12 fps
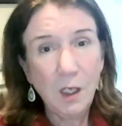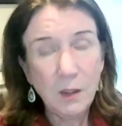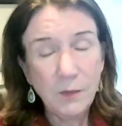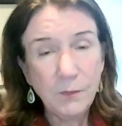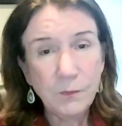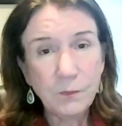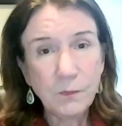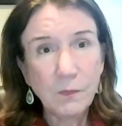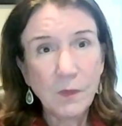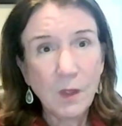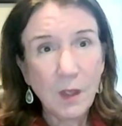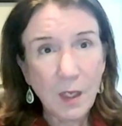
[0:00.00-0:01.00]
Um, wow.
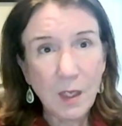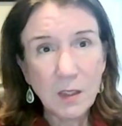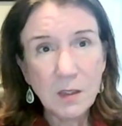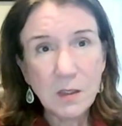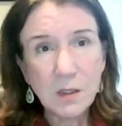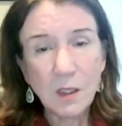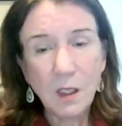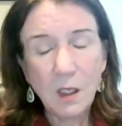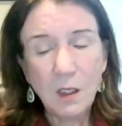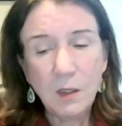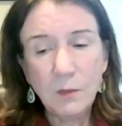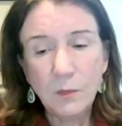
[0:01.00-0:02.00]
And
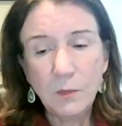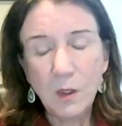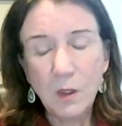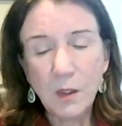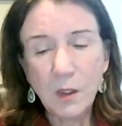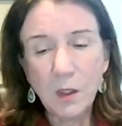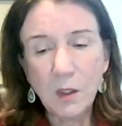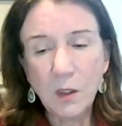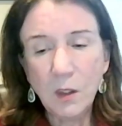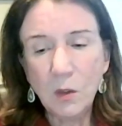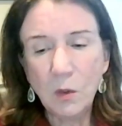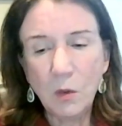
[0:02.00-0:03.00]
um,
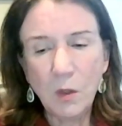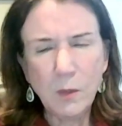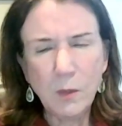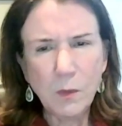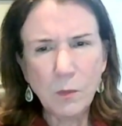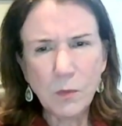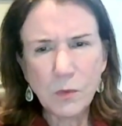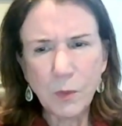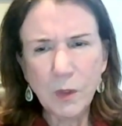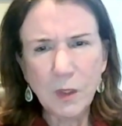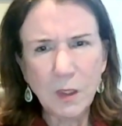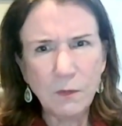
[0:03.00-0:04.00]
you know, it, it was
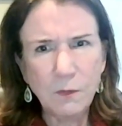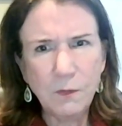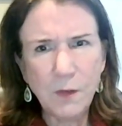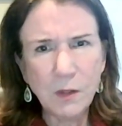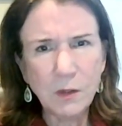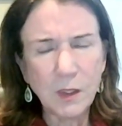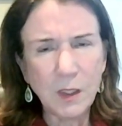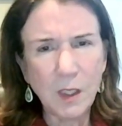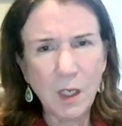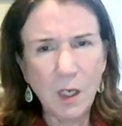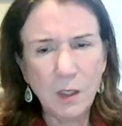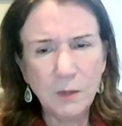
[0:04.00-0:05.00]
really a very
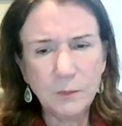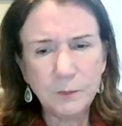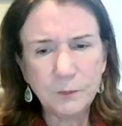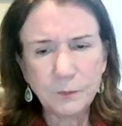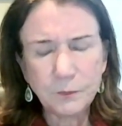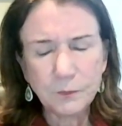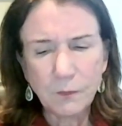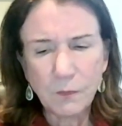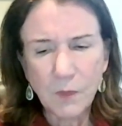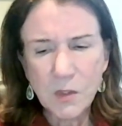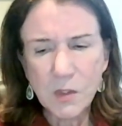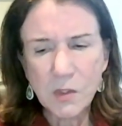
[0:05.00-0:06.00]
um,
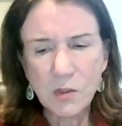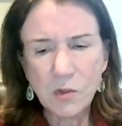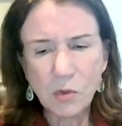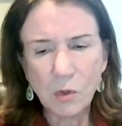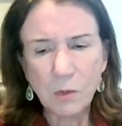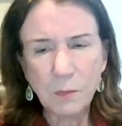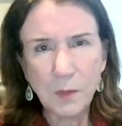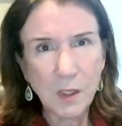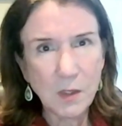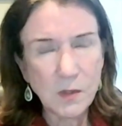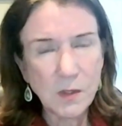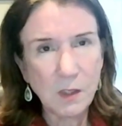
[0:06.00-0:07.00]

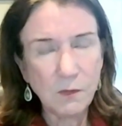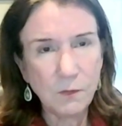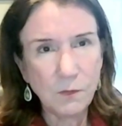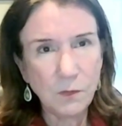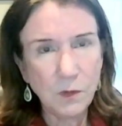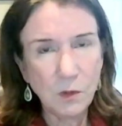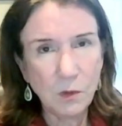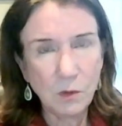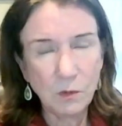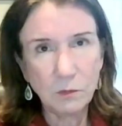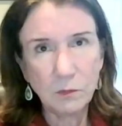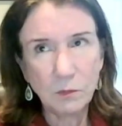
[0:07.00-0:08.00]
disturbing set of, you
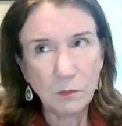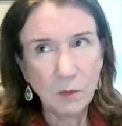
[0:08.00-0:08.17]
know,